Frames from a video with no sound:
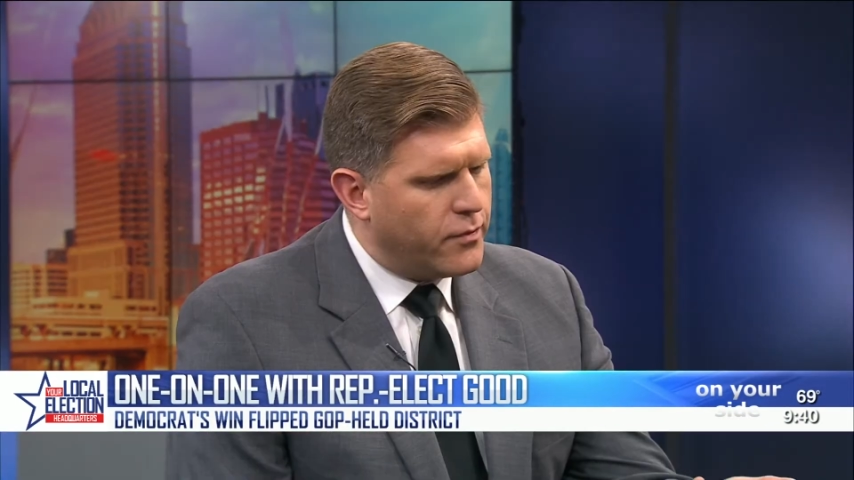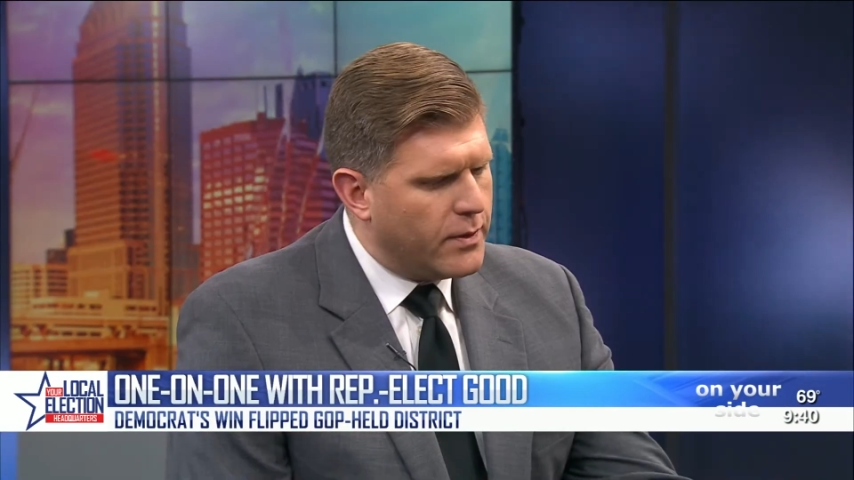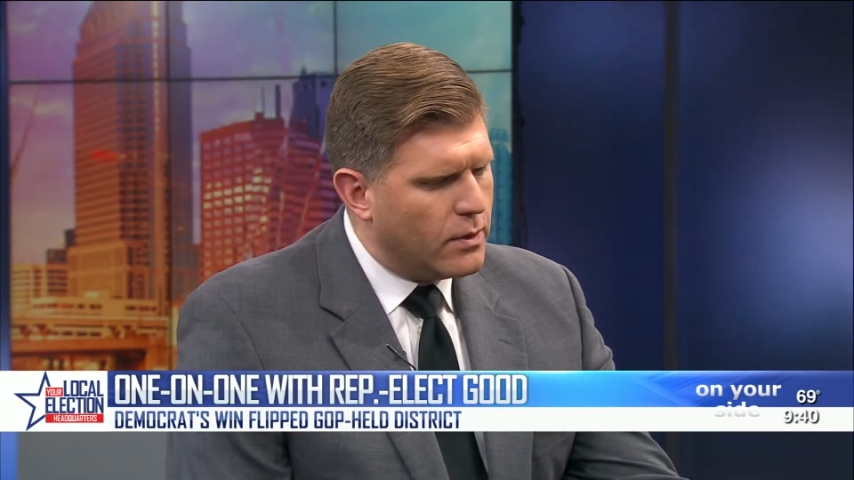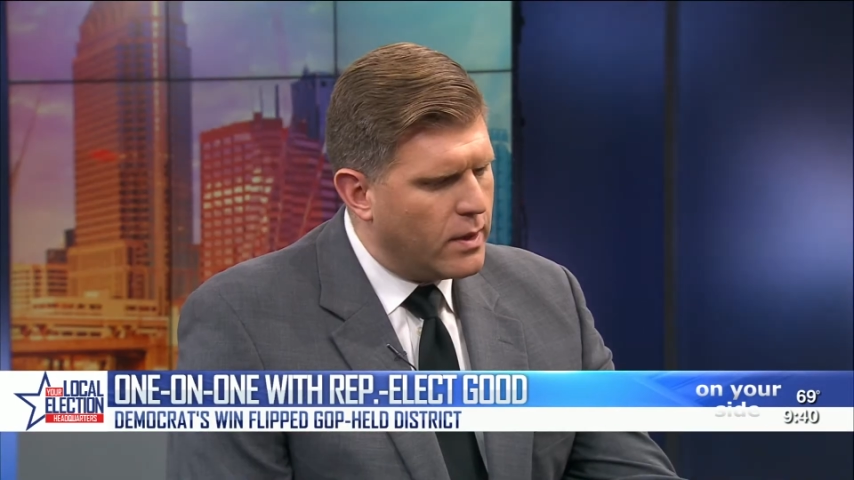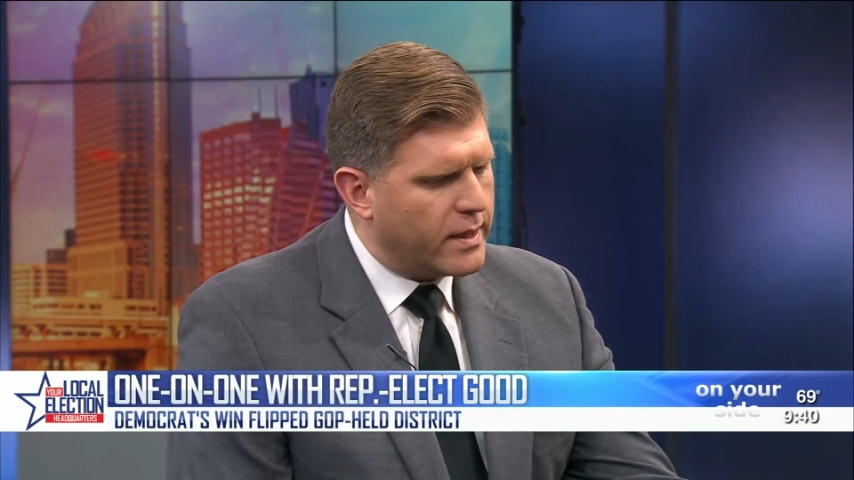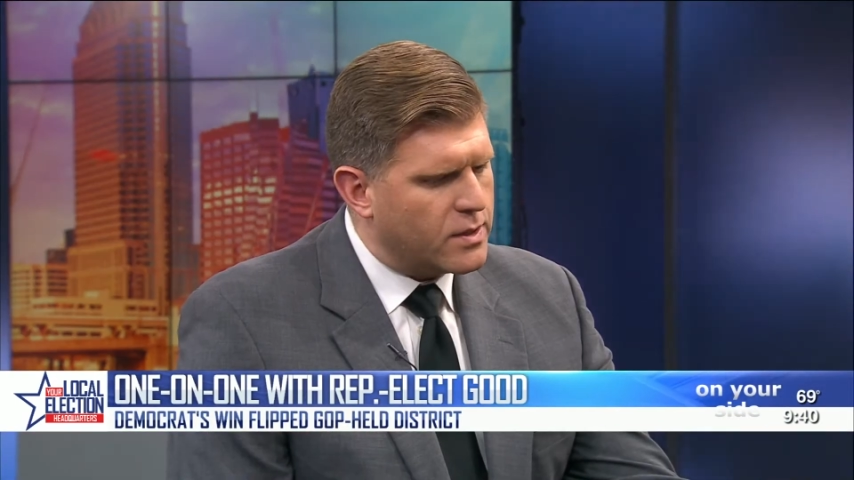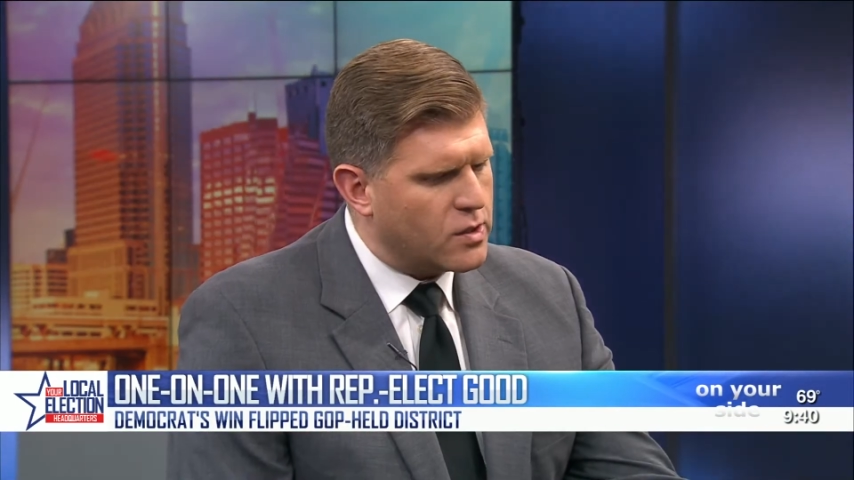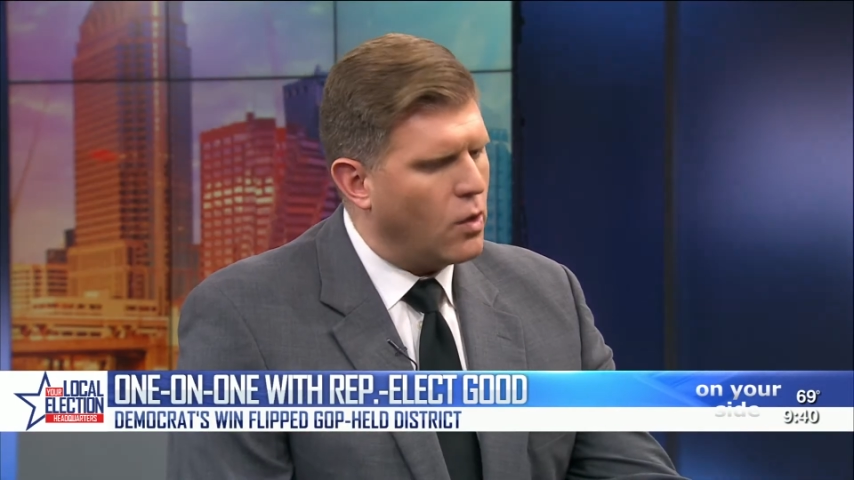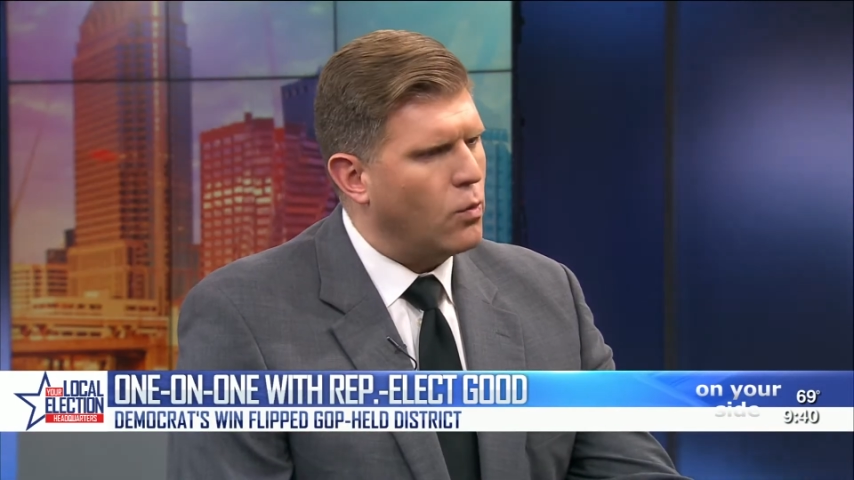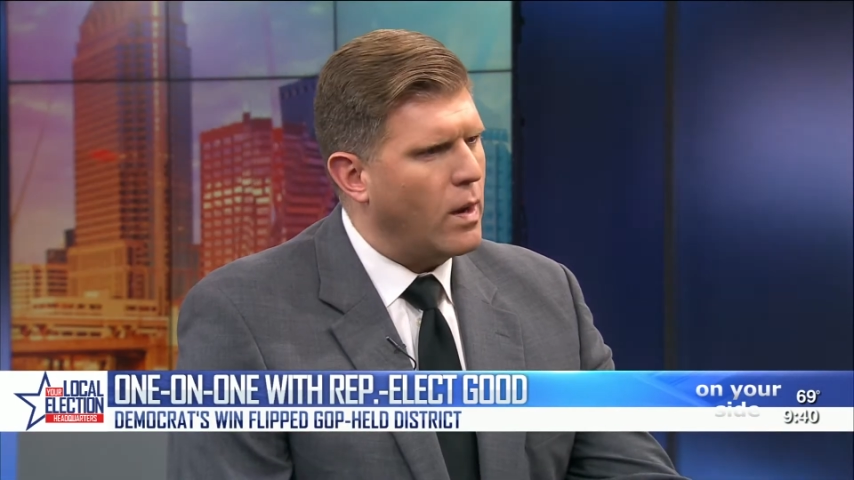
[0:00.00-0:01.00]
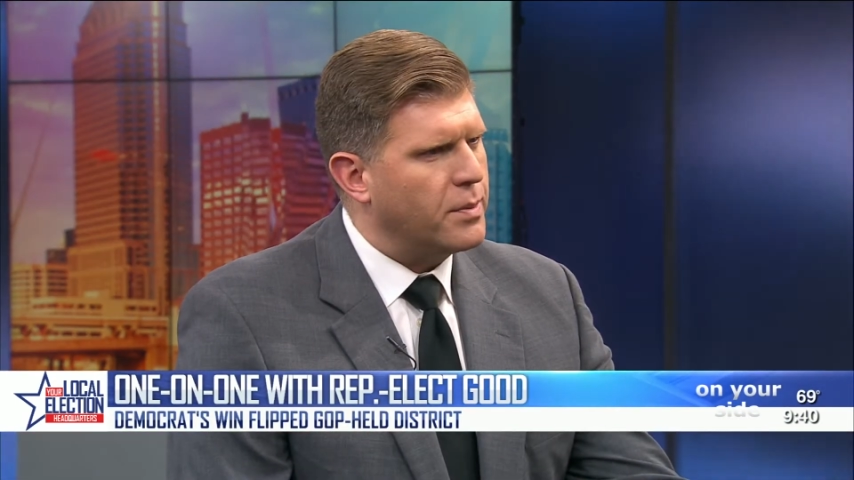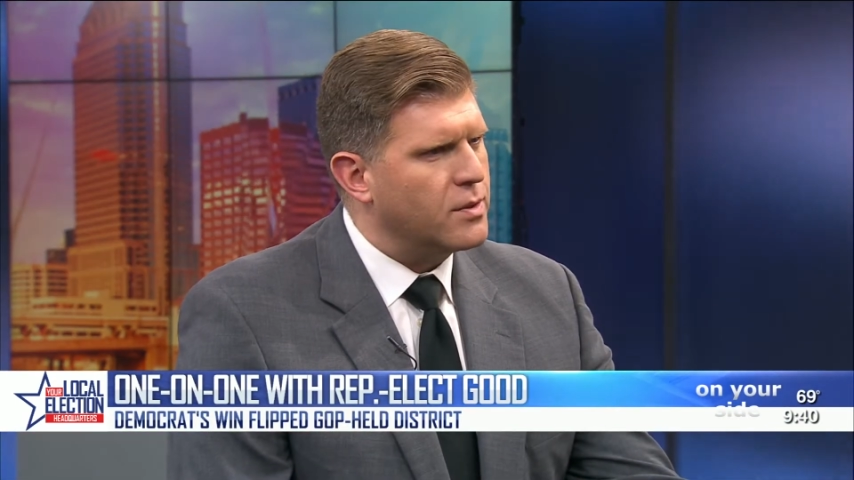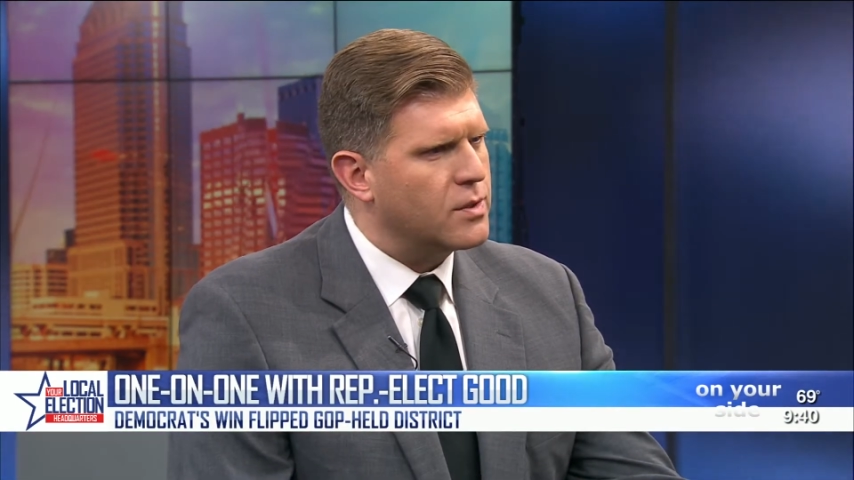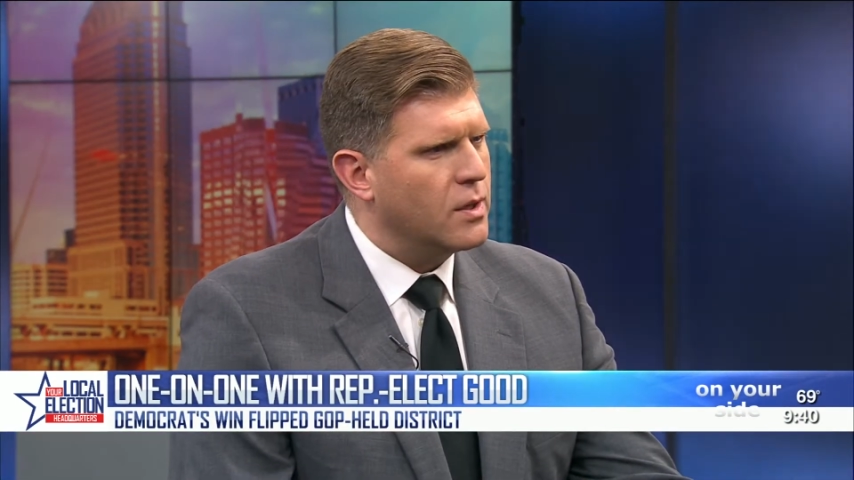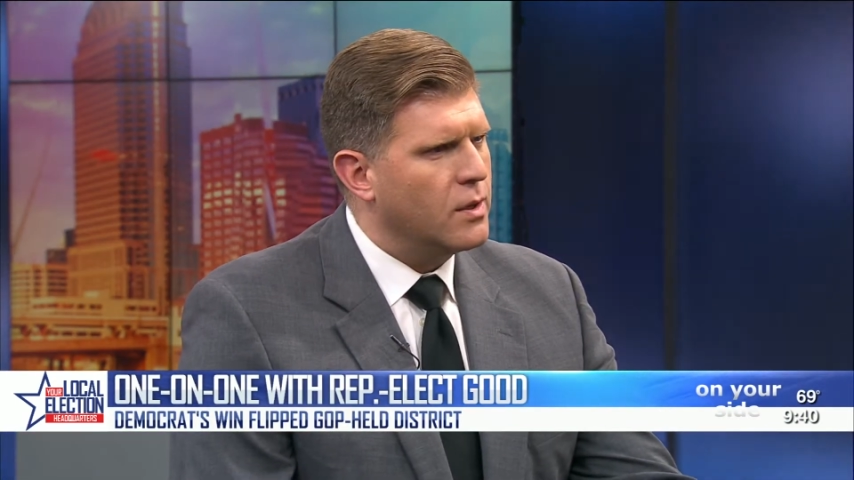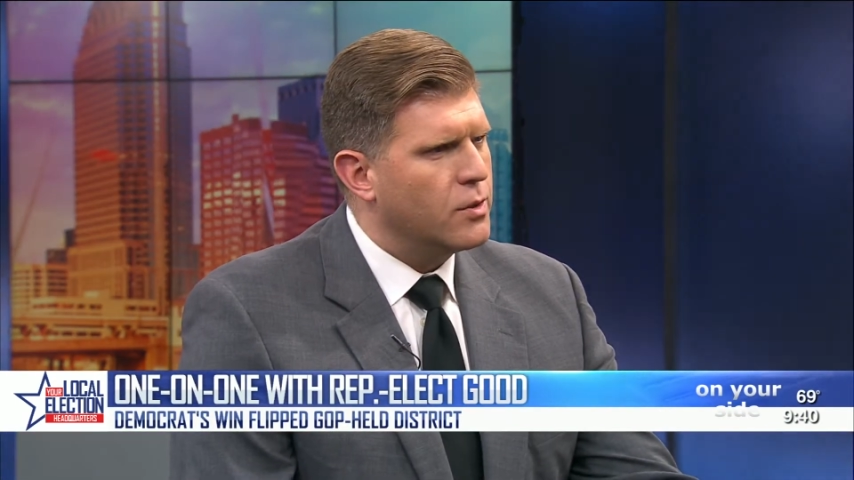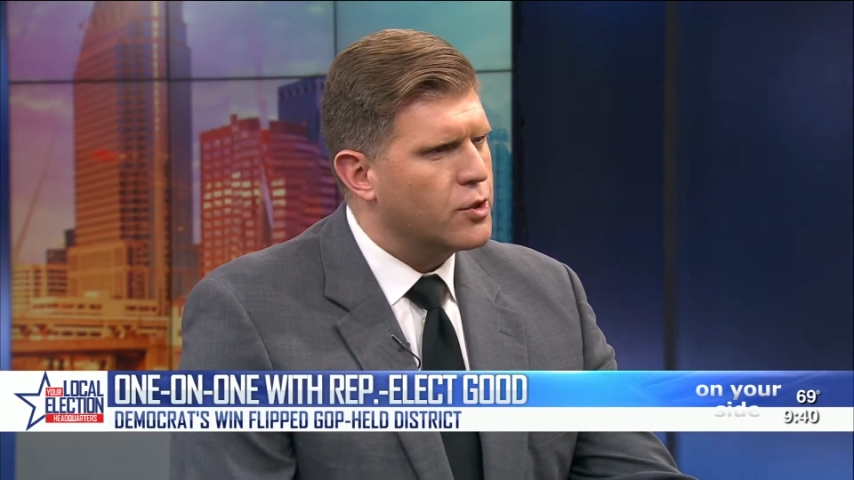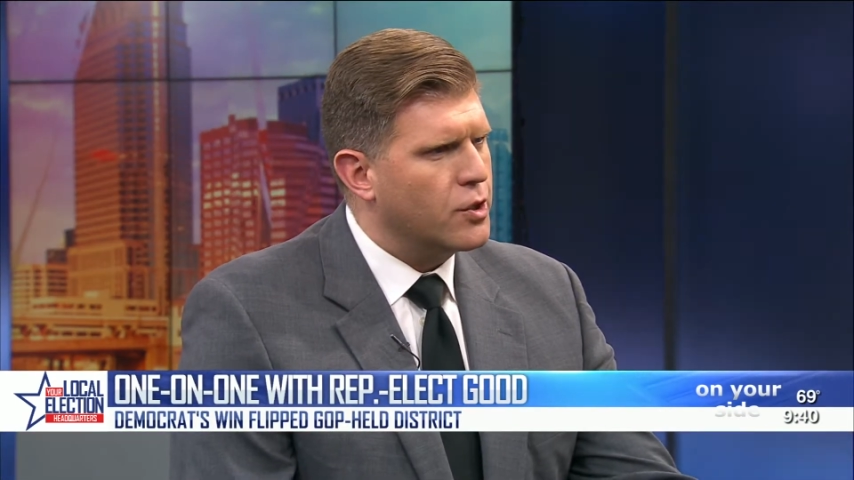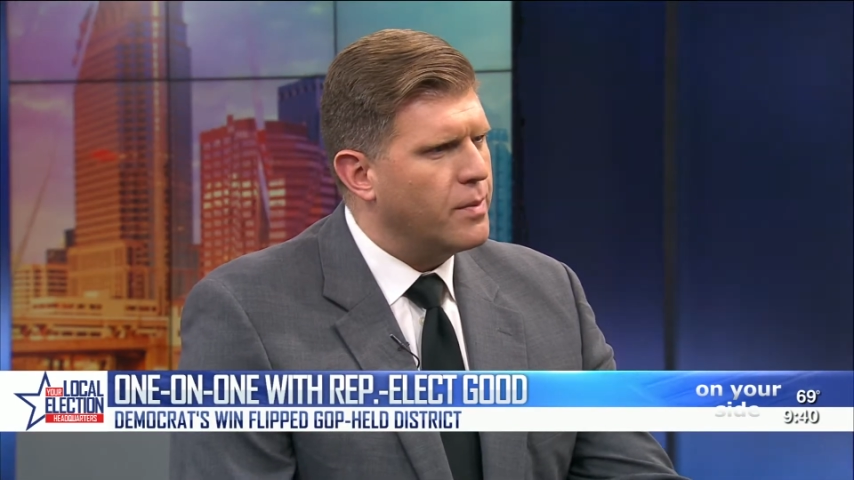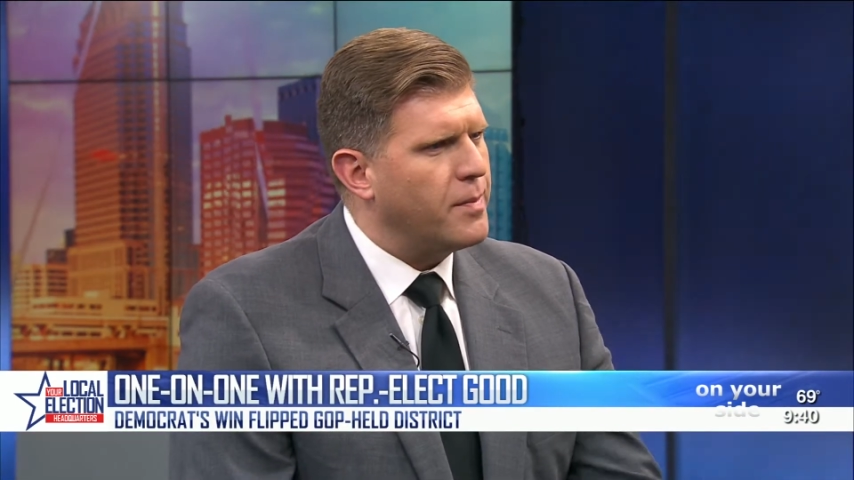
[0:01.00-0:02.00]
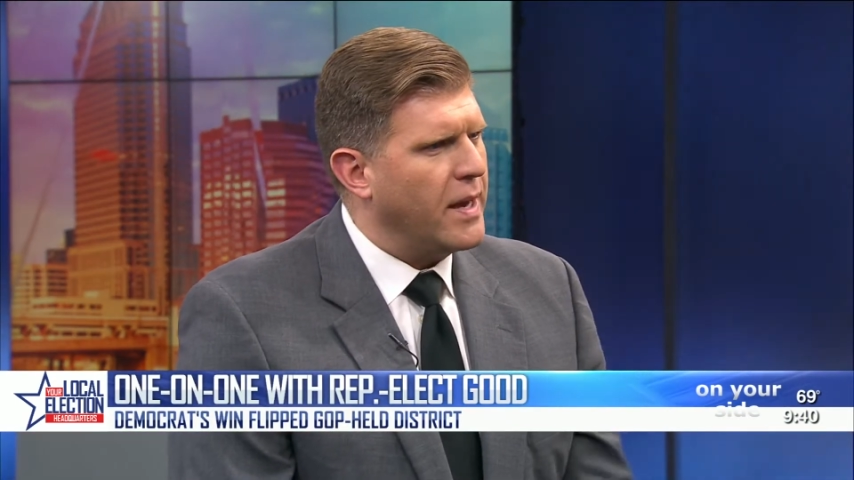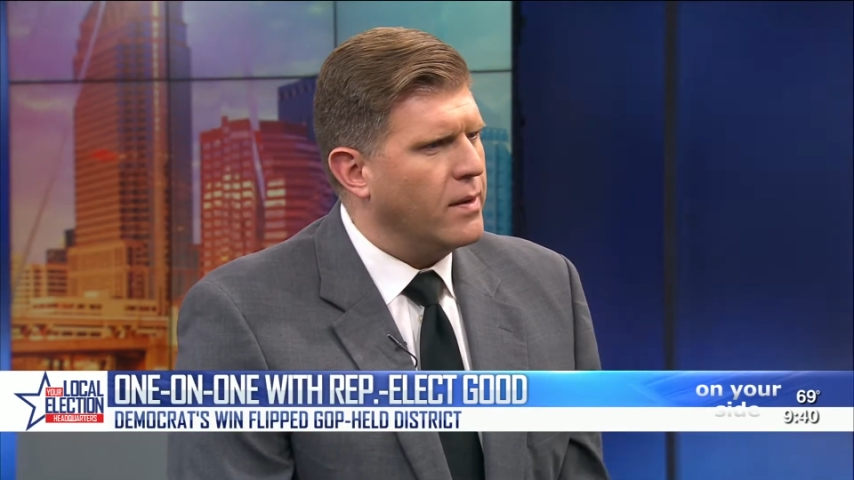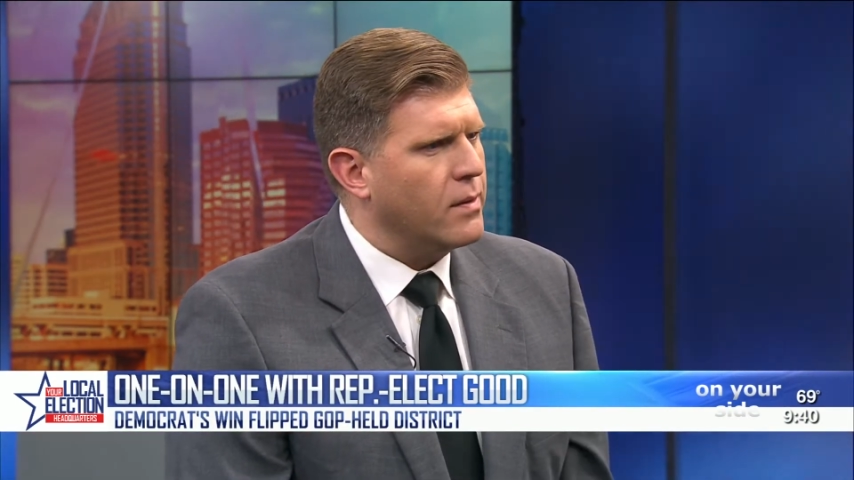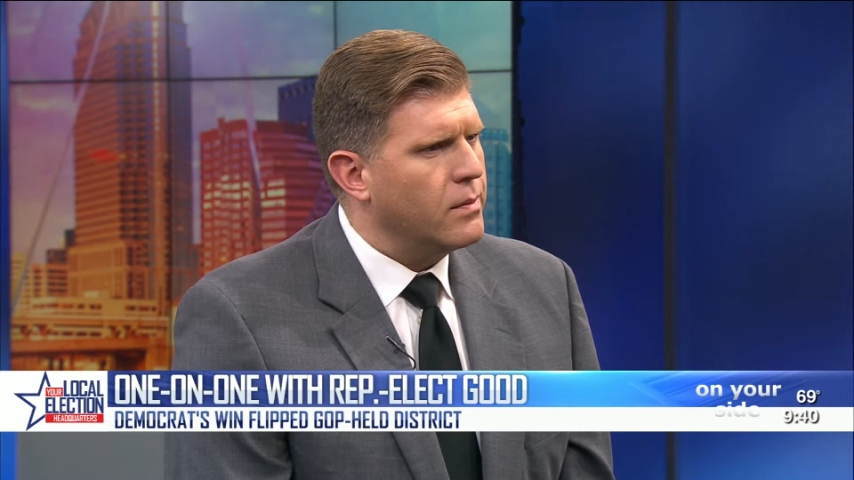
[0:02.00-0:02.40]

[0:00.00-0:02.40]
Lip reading: feel like assault weapons should be banned?